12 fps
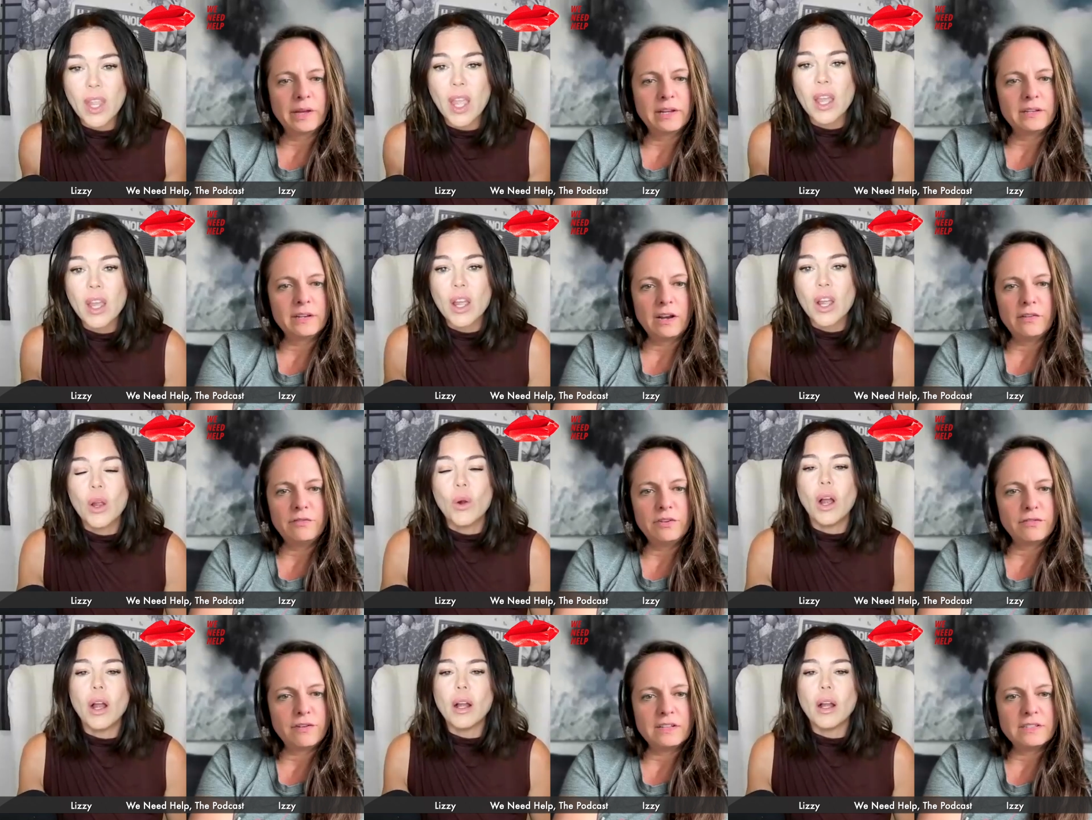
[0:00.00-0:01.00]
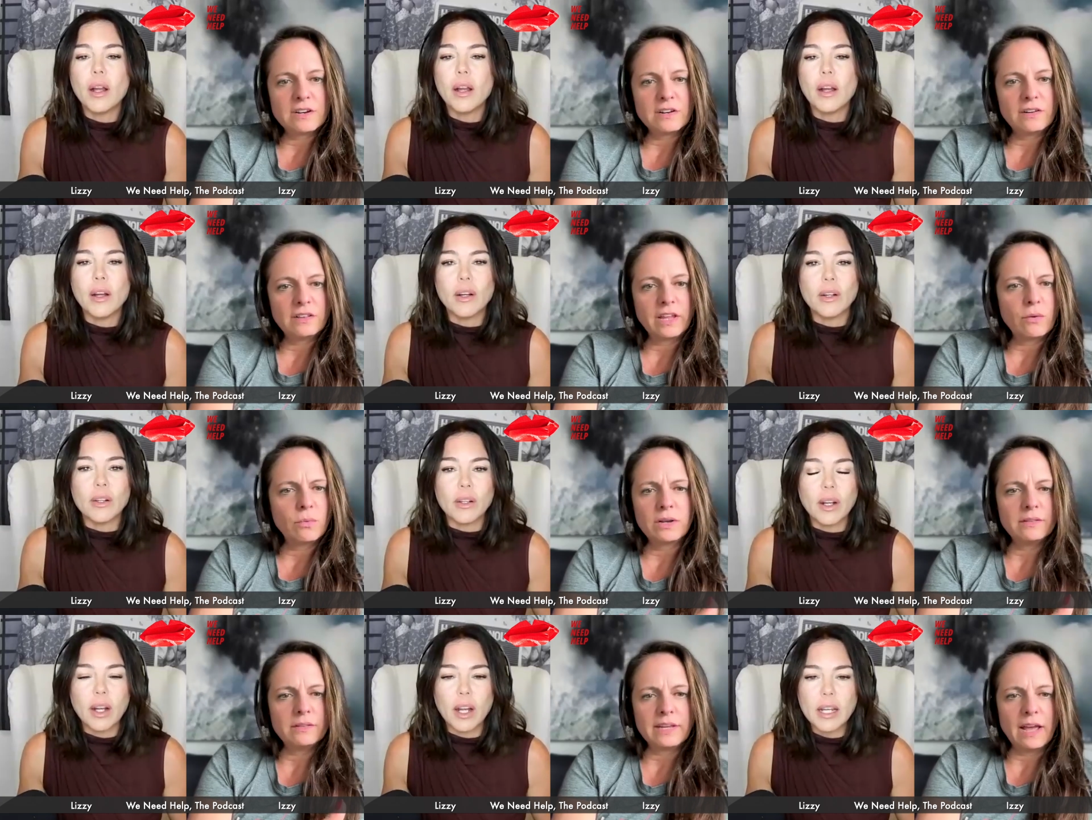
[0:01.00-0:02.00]
Speaker 1: Like none of your friends are like, what do
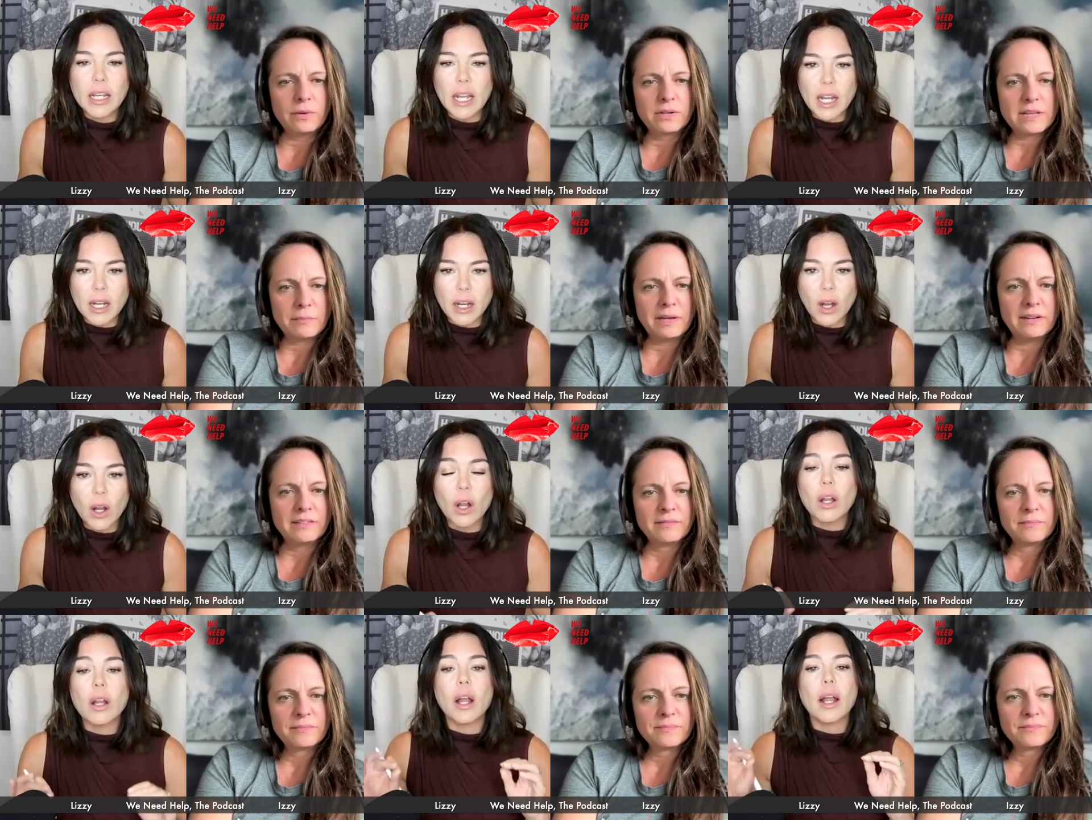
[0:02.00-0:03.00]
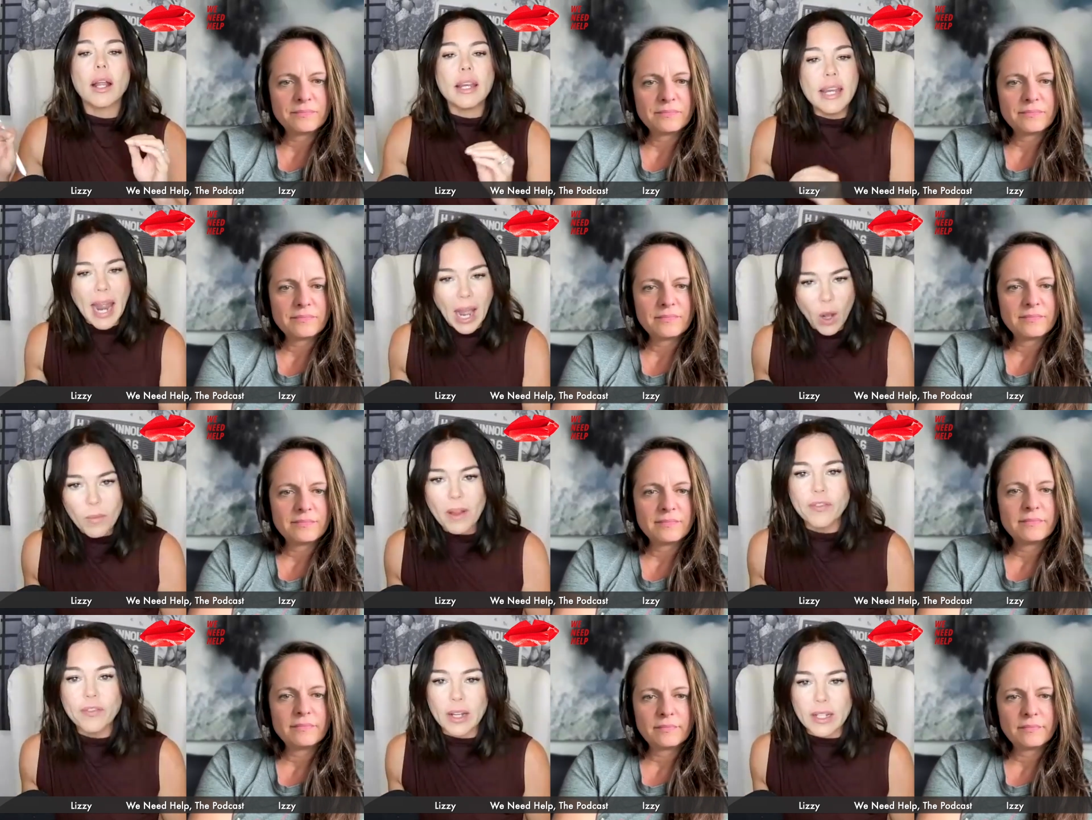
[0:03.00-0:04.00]
you, yeah, what does that mean?
Speaker 2: Now, my
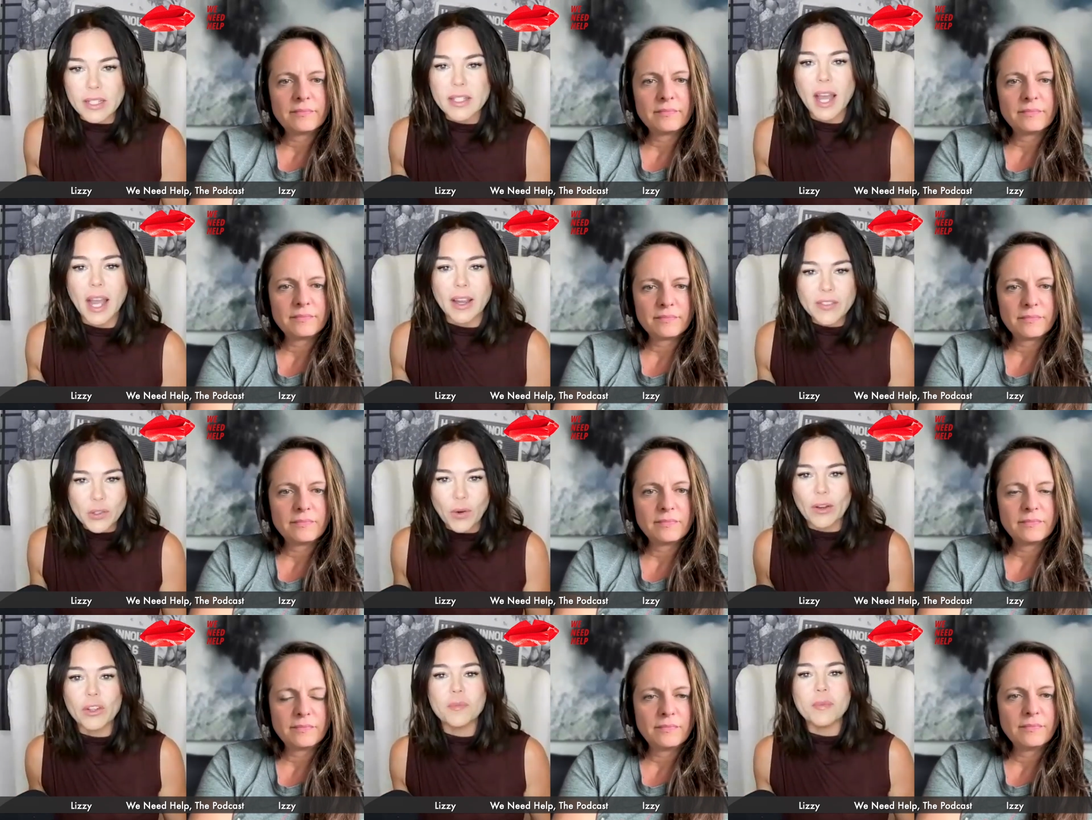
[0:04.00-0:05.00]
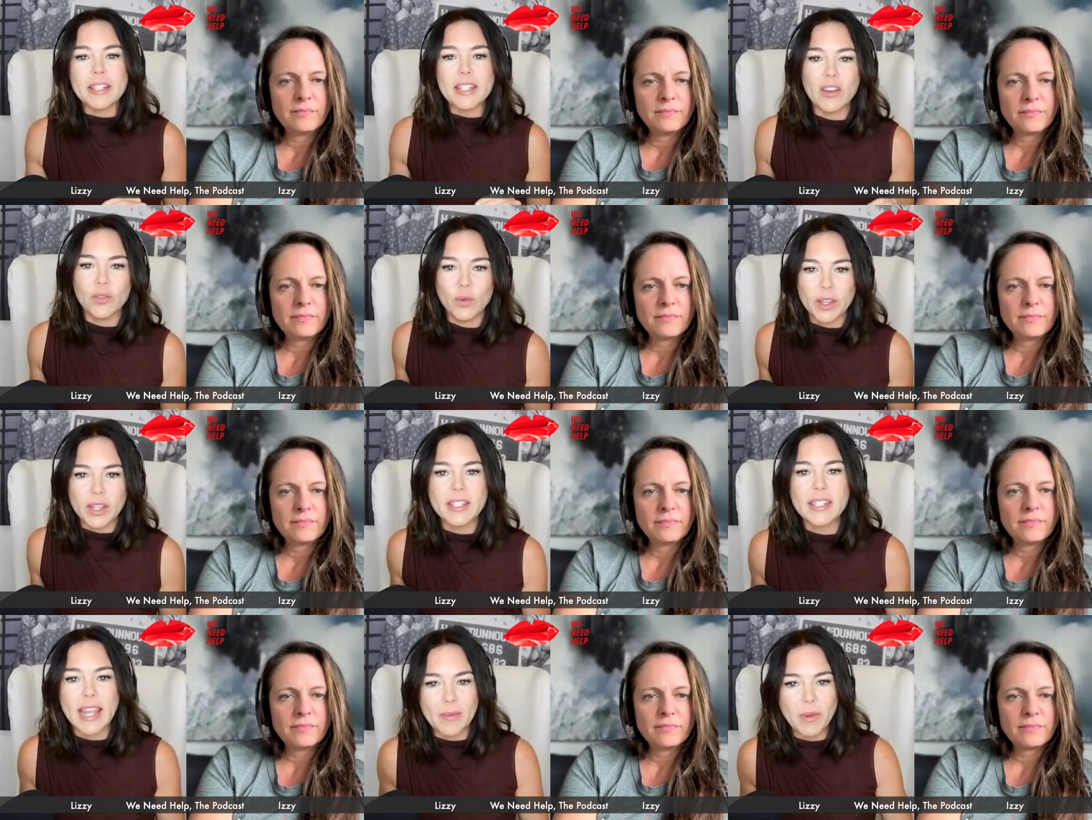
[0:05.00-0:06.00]
friends, I've surrounded myself with the
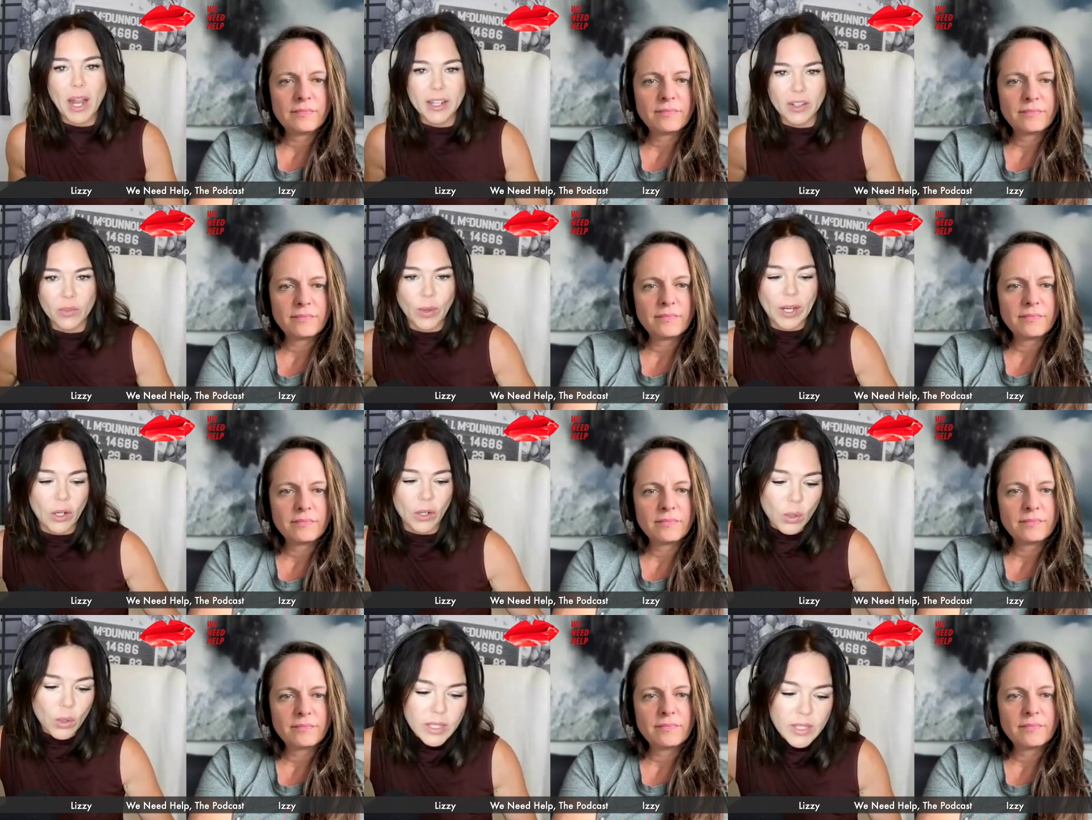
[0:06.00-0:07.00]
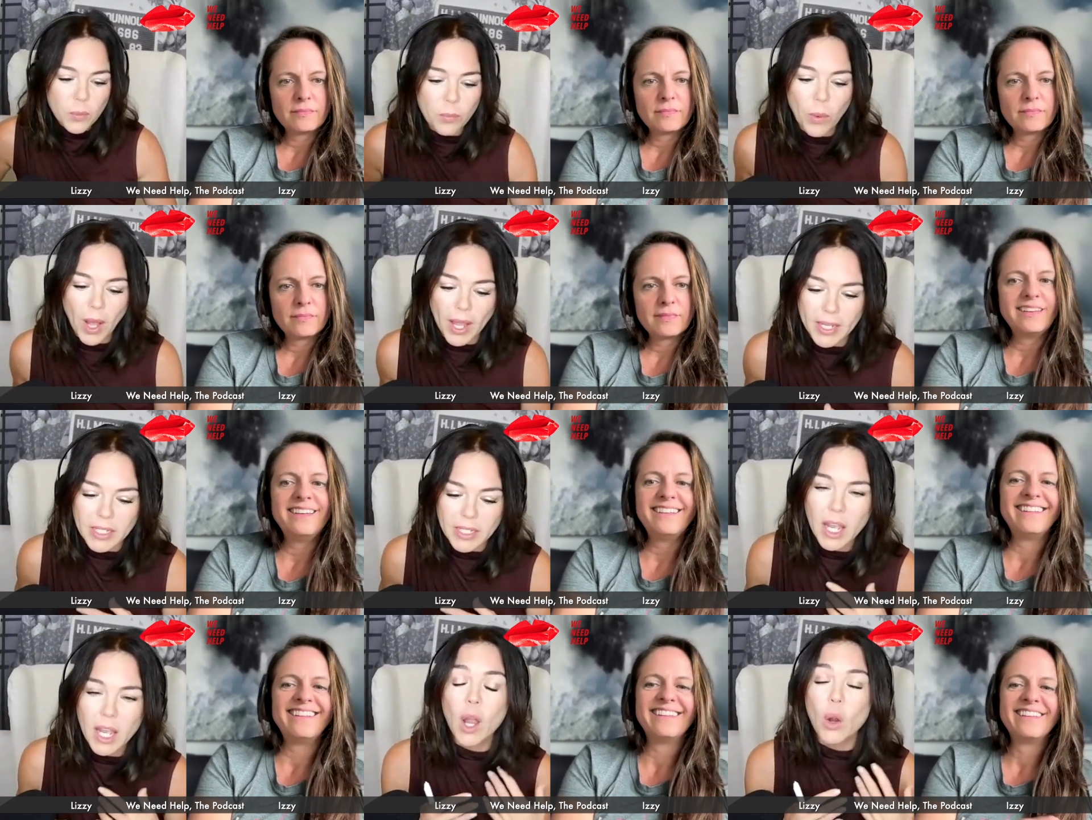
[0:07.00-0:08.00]
same kind of weirdos. But
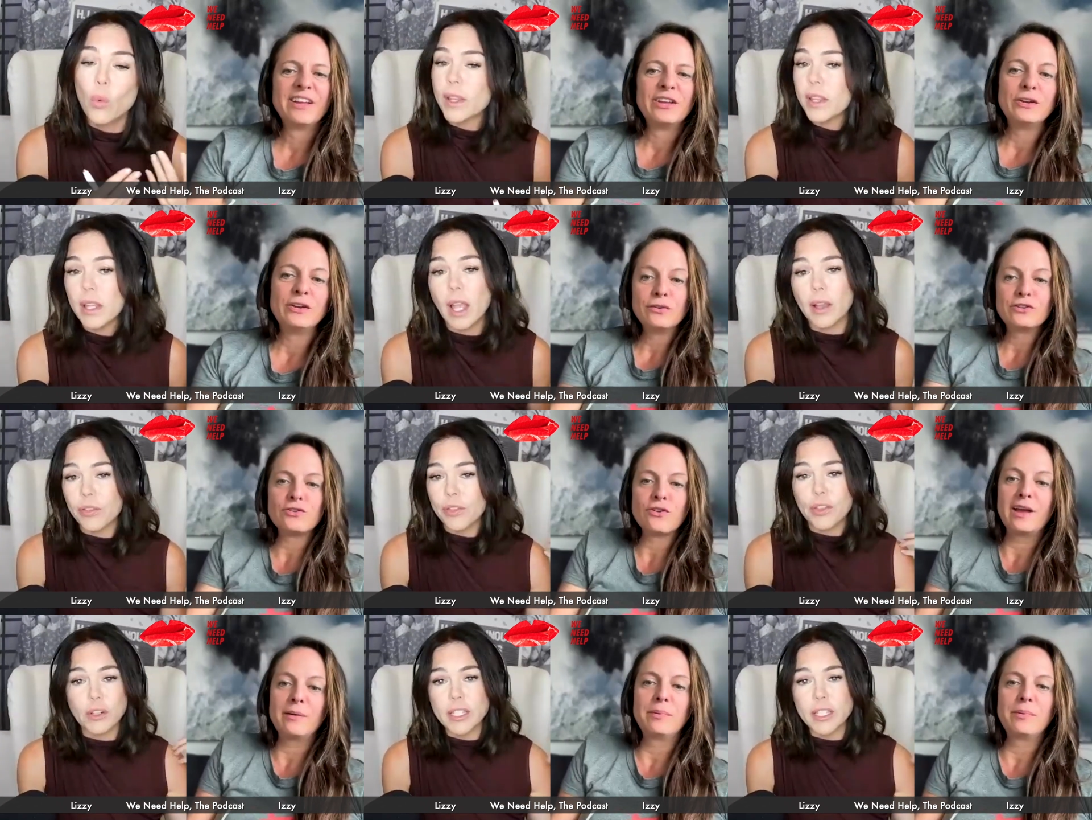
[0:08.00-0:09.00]
when your uh, tribe.